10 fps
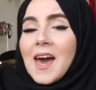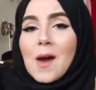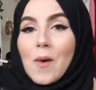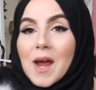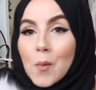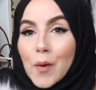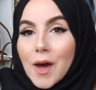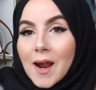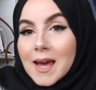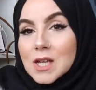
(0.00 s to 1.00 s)
And when I
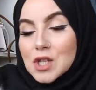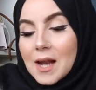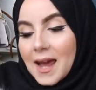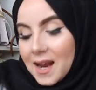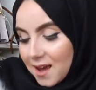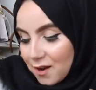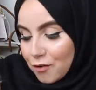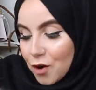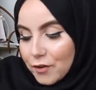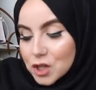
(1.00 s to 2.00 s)
wear like a gilet and a
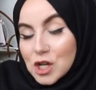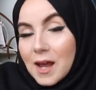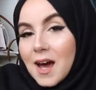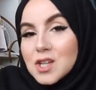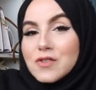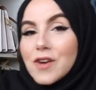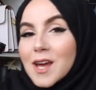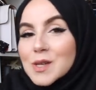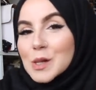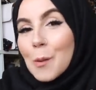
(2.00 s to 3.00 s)
faux fur gilet, I just feel
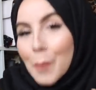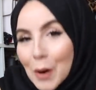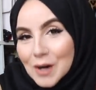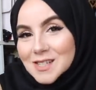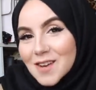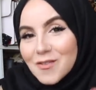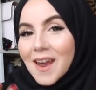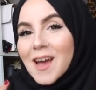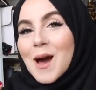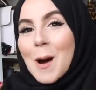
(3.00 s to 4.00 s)
like so posh. I feel
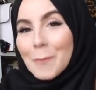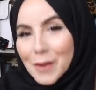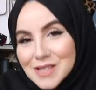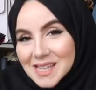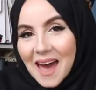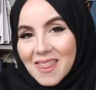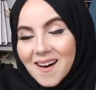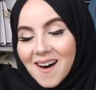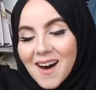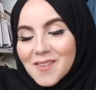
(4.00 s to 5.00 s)
like put
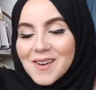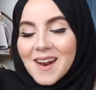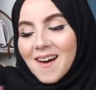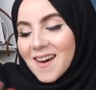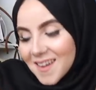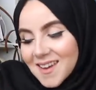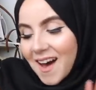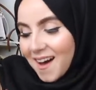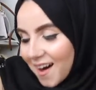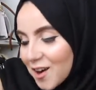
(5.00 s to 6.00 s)
together. I feel like,
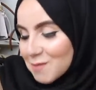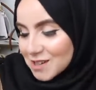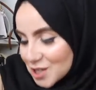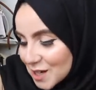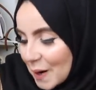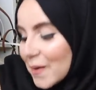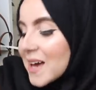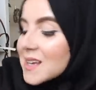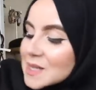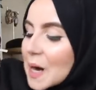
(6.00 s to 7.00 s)
yeah, I got my shit
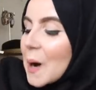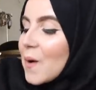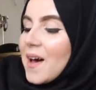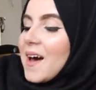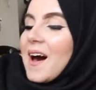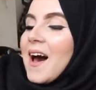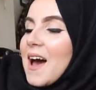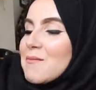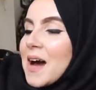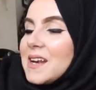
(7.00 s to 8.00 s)
going. So
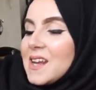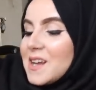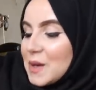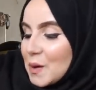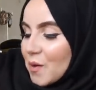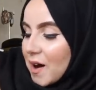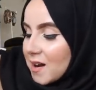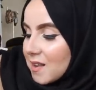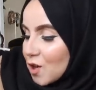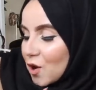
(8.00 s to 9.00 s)
I needed a new
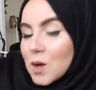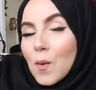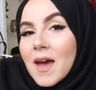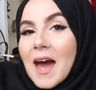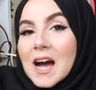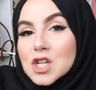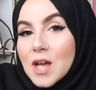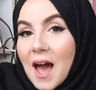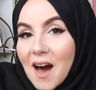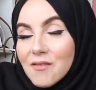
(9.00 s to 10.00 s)
one. The only one I
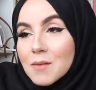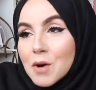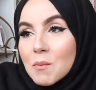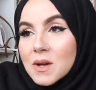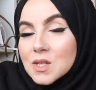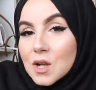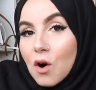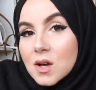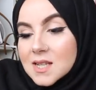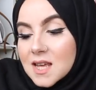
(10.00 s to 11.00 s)
actually have at the moment is the
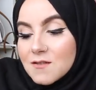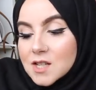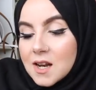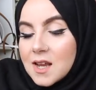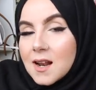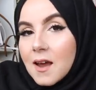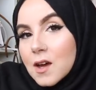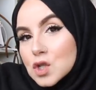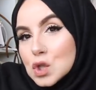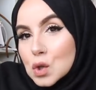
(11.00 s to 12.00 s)
long sleeves. I need
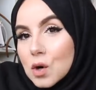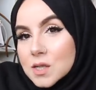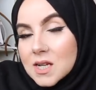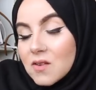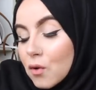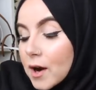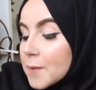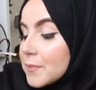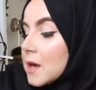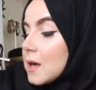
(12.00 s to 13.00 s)
like a short sleeve one.